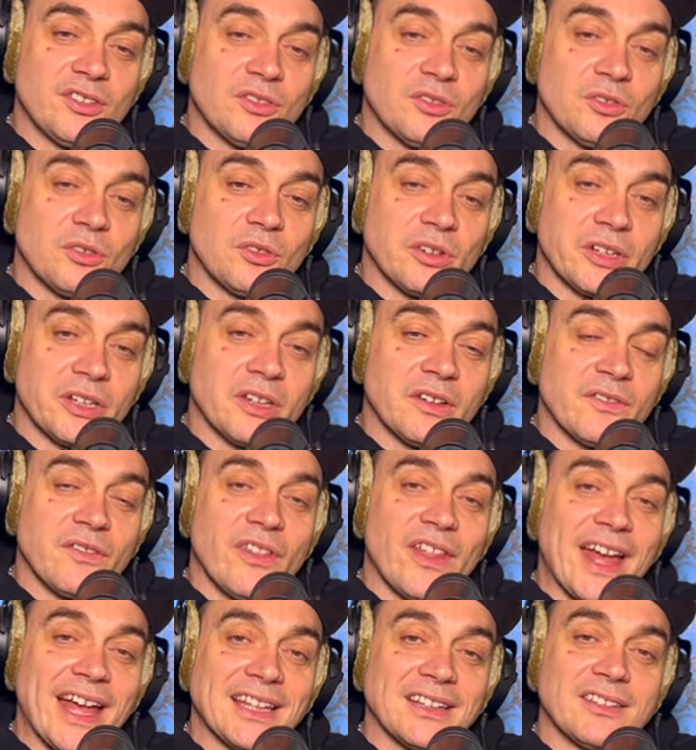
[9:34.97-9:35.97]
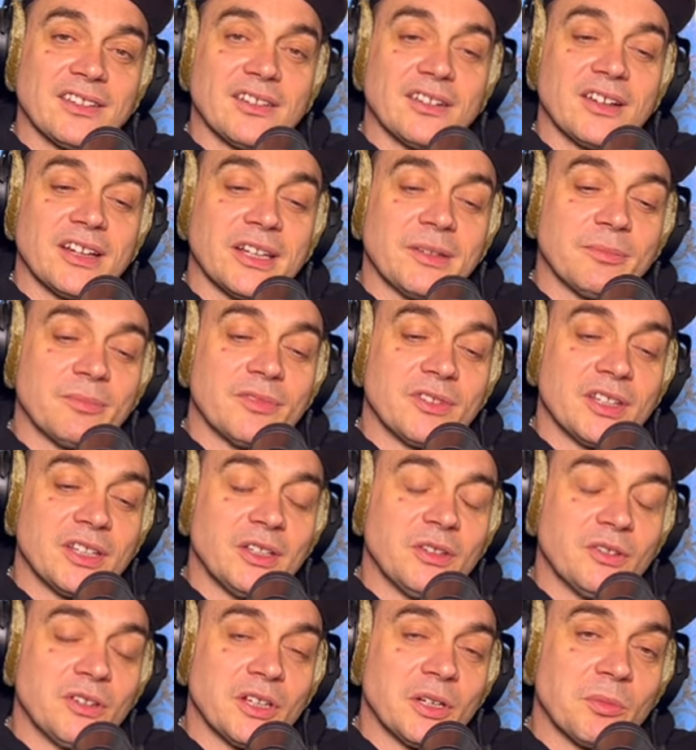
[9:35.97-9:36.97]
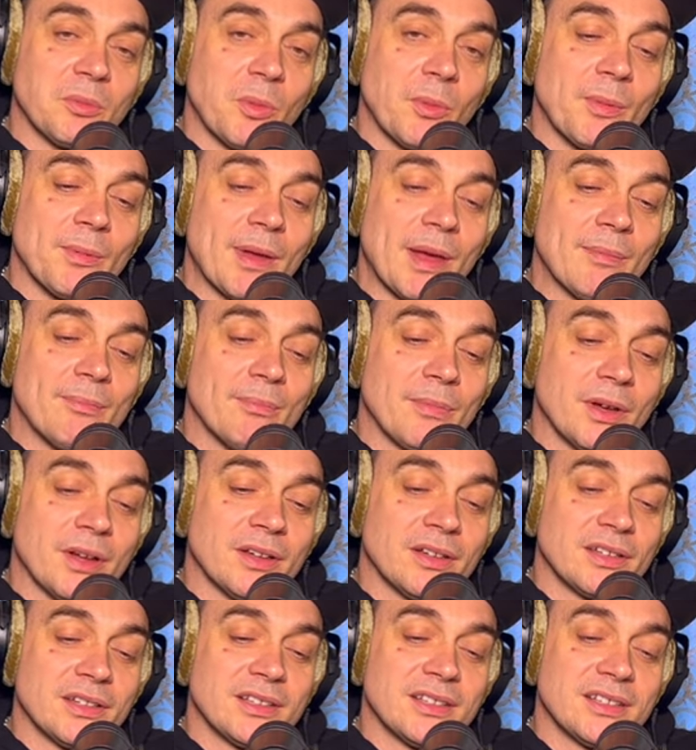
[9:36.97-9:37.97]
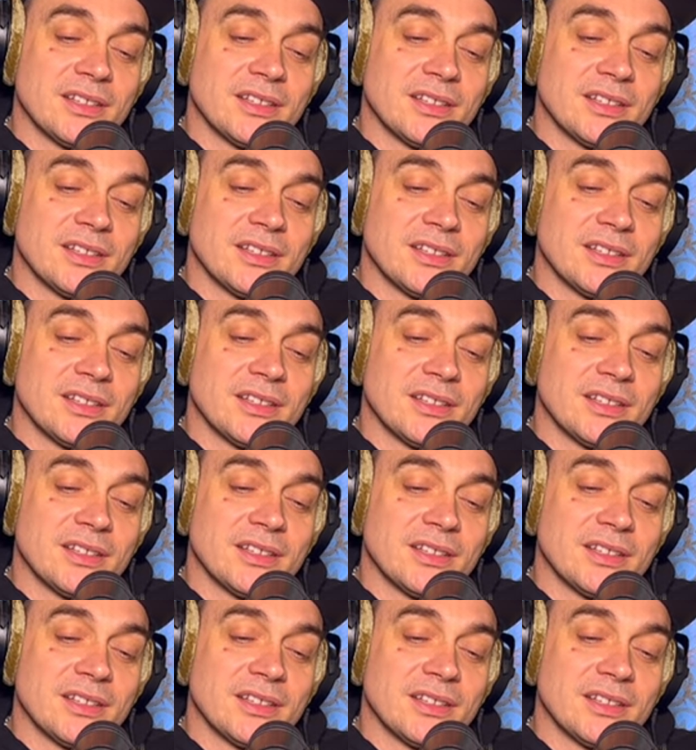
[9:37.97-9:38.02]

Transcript: story of that time that you can remember?